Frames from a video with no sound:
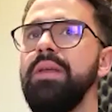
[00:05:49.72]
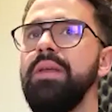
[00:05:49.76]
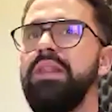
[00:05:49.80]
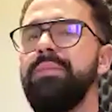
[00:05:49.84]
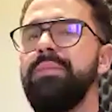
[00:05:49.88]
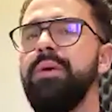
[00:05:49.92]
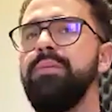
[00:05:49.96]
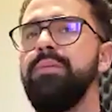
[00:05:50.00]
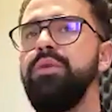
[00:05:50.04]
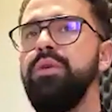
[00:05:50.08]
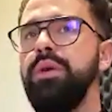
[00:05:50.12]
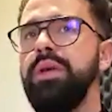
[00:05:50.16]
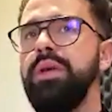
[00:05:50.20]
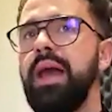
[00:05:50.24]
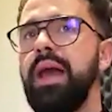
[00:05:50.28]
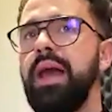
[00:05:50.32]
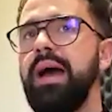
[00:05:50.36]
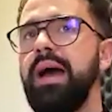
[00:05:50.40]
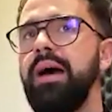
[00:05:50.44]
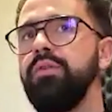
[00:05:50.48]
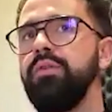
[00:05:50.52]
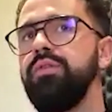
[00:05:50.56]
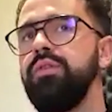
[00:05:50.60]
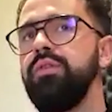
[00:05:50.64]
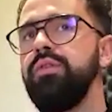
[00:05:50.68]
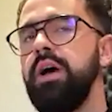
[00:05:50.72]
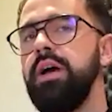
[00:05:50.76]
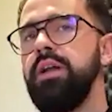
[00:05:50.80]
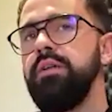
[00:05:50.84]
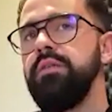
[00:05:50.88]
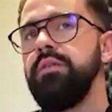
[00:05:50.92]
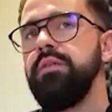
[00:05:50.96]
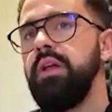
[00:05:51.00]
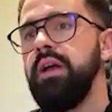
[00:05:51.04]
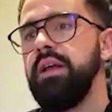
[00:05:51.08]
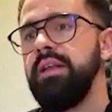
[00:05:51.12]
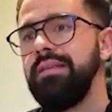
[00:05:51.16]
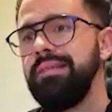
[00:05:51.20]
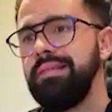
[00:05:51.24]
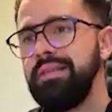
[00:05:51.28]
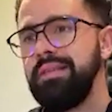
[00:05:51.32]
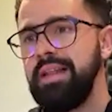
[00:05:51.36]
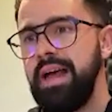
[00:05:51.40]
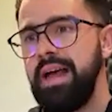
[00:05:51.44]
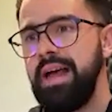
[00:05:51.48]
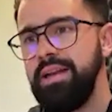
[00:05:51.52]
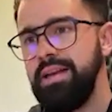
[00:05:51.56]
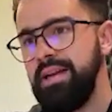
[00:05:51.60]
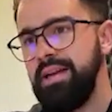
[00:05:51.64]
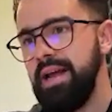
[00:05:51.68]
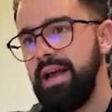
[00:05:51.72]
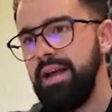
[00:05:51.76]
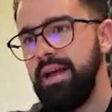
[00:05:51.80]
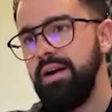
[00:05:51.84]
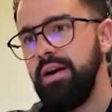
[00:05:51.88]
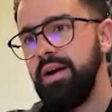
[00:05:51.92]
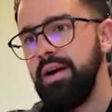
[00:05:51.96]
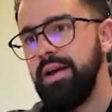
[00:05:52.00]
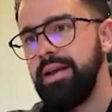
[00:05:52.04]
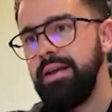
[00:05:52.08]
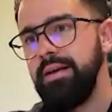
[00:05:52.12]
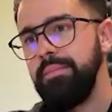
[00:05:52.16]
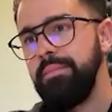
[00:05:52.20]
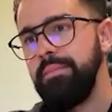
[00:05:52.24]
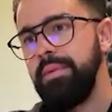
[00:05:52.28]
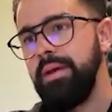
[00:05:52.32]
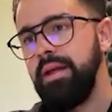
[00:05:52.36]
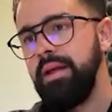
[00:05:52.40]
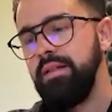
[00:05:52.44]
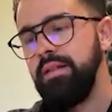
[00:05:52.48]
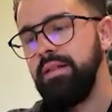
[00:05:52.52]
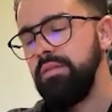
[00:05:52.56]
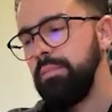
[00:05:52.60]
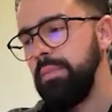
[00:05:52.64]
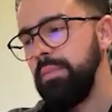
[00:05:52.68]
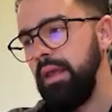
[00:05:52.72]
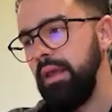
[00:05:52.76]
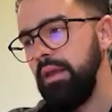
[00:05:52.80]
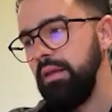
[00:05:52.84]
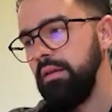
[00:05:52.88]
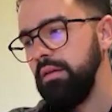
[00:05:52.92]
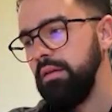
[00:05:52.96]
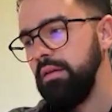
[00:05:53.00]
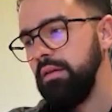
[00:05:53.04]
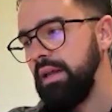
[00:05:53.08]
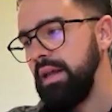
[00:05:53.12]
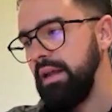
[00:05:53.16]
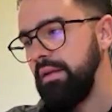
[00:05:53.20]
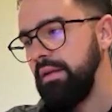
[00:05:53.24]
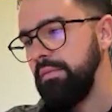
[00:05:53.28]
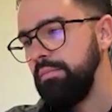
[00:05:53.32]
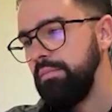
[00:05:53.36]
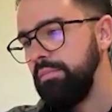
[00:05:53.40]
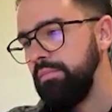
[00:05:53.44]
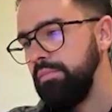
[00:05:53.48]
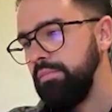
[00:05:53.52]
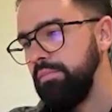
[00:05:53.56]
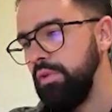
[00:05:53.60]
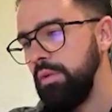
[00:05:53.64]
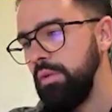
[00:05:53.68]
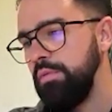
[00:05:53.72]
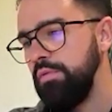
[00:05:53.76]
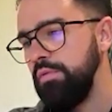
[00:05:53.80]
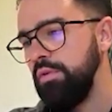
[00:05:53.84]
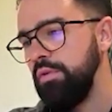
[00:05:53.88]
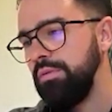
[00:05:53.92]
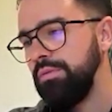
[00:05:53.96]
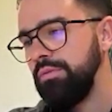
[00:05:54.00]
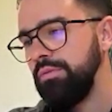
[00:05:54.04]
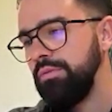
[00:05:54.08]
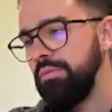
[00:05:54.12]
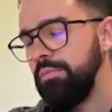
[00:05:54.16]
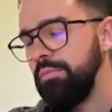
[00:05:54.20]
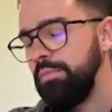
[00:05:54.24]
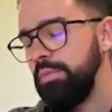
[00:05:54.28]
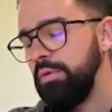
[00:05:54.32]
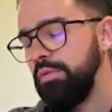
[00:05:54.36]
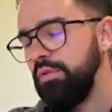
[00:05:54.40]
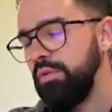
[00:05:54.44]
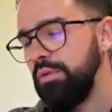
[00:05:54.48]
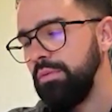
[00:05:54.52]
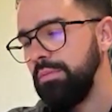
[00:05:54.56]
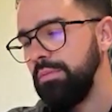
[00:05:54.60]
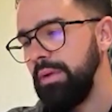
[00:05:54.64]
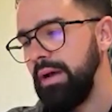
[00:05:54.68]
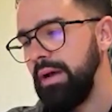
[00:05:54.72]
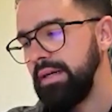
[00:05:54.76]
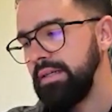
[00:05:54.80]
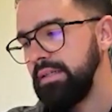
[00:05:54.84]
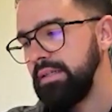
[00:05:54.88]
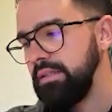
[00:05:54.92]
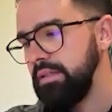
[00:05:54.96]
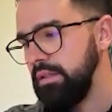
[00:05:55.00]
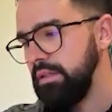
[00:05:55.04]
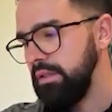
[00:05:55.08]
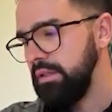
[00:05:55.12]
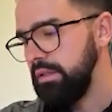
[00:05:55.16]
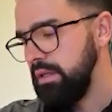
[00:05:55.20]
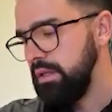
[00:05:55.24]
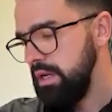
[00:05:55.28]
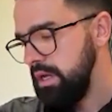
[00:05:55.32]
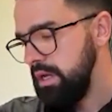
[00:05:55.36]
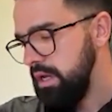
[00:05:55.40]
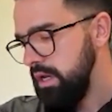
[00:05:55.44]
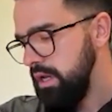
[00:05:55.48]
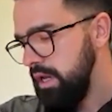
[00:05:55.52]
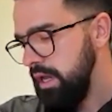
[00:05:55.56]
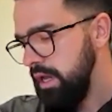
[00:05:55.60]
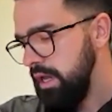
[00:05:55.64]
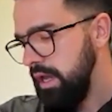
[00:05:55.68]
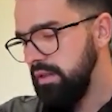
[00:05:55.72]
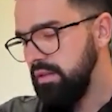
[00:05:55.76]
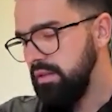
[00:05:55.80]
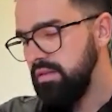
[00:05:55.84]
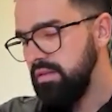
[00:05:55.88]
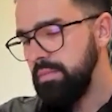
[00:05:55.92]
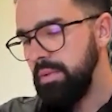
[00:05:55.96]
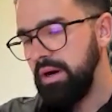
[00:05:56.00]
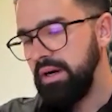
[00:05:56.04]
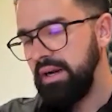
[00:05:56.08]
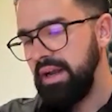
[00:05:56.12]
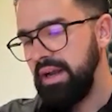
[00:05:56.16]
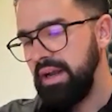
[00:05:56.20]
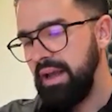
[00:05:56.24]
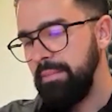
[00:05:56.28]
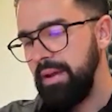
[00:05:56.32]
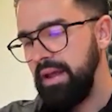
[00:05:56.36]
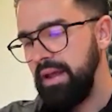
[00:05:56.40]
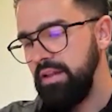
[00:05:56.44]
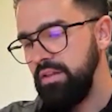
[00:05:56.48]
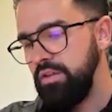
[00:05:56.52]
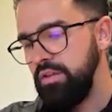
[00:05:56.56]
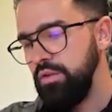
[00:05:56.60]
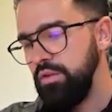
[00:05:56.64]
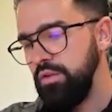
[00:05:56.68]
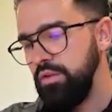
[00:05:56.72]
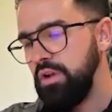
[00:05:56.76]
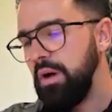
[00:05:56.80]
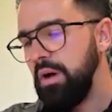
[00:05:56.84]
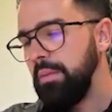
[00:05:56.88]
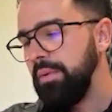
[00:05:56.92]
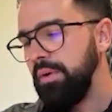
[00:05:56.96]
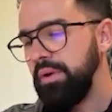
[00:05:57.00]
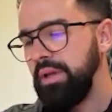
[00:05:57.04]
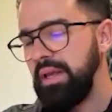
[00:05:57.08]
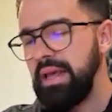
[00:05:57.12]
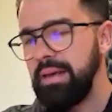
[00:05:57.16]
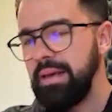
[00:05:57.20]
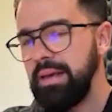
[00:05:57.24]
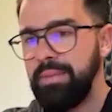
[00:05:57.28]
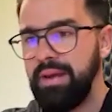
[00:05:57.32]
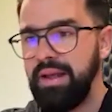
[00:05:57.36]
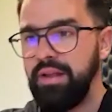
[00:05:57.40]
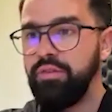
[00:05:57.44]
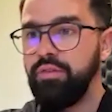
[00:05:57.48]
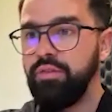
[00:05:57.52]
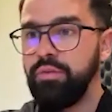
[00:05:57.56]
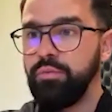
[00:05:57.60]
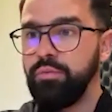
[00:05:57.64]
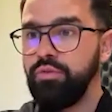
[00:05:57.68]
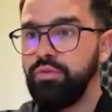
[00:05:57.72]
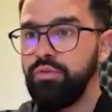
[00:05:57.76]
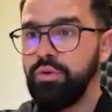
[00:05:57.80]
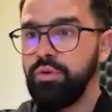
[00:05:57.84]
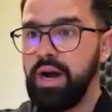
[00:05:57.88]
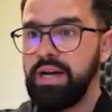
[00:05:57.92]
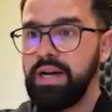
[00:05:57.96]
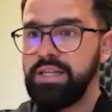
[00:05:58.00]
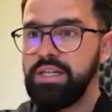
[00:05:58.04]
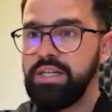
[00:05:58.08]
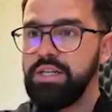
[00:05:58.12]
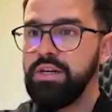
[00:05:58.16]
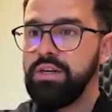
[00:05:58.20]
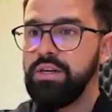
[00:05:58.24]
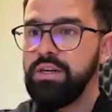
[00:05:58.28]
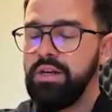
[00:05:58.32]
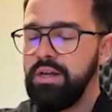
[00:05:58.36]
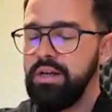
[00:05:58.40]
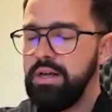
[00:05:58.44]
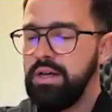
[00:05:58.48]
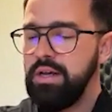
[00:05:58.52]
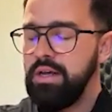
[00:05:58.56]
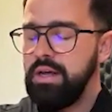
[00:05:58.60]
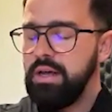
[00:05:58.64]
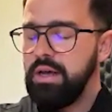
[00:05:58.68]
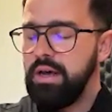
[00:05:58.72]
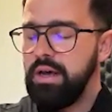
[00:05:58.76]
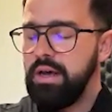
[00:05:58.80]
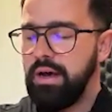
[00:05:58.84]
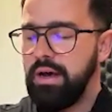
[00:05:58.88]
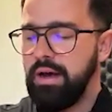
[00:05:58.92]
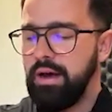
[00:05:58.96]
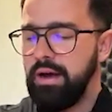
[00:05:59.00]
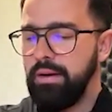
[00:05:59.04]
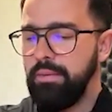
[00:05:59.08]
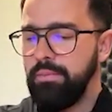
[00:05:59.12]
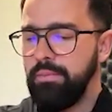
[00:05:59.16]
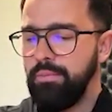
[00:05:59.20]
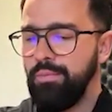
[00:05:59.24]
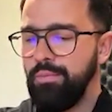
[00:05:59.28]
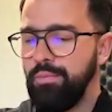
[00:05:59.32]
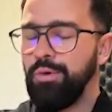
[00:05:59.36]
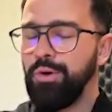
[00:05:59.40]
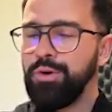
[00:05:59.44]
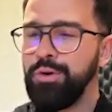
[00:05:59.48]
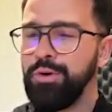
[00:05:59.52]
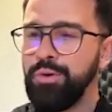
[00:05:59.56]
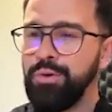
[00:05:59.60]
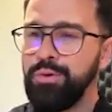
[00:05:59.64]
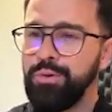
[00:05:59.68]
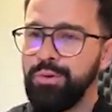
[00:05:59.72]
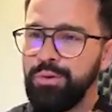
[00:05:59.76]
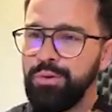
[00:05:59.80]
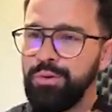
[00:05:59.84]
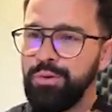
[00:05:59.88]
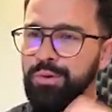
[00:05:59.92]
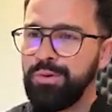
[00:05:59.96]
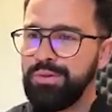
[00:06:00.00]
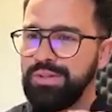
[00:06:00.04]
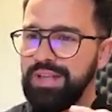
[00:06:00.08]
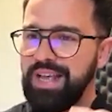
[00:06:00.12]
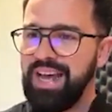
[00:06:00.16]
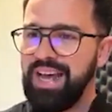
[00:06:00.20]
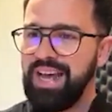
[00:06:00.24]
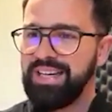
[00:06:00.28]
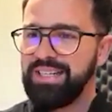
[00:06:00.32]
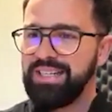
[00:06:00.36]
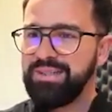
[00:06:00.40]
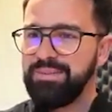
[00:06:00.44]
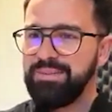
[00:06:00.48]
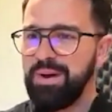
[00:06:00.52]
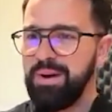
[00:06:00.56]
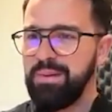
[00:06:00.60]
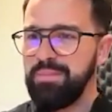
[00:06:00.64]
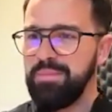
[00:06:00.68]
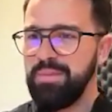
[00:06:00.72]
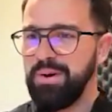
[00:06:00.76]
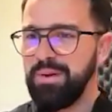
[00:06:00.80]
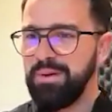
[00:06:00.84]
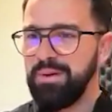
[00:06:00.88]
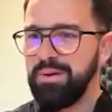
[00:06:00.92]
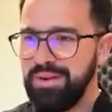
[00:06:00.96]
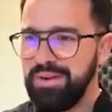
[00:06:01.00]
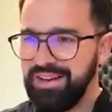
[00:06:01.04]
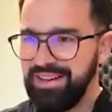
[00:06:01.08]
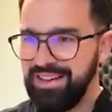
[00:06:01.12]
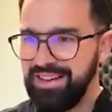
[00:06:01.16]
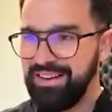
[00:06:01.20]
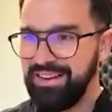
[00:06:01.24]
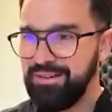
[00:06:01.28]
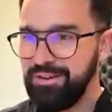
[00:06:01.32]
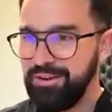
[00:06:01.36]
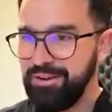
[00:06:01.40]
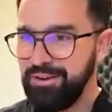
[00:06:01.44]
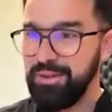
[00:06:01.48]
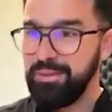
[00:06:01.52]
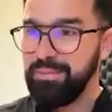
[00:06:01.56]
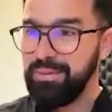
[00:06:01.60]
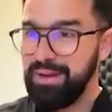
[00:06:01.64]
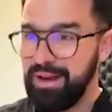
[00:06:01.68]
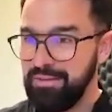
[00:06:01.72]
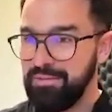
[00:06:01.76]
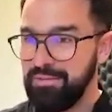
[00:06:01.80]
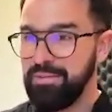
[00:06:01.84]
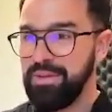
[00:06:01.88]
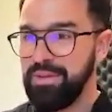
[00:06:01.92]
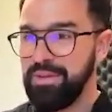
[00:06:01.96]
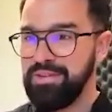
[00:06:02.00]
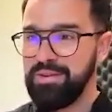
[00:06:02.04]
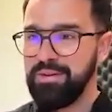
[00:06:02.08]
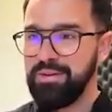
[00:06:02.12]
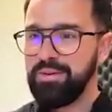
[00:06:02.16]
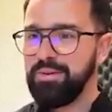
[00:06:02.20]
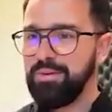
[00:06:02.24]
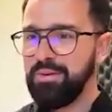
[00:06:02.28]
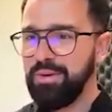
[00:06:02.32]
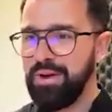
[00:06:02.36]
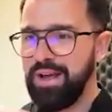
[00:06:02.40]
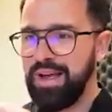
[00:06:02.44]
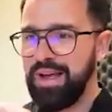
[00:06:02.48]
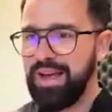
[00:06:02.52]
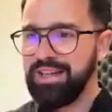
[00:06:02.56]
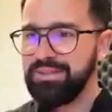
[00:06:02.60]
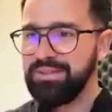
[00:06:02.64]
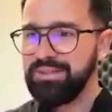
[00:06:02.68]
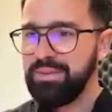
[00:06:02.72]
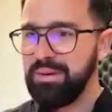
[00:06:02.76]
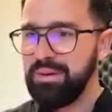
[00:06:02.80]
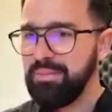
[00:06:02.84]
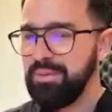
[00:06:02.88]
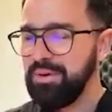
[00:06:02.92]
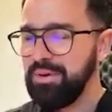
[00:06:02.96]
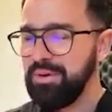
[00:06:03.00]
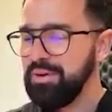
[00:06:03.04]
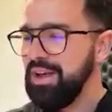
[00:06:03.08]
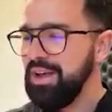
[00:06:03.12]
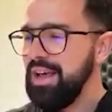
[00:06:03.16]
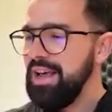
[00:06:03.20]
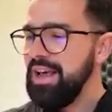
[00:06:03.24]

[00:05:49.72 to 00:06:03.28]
the moment you get outside of like standard AI campaigns, being again, you know, perform max and smart campaigns, you start building campaigns from scratch. What Google calls expert mode, literally on the platform, they still call it expert mode.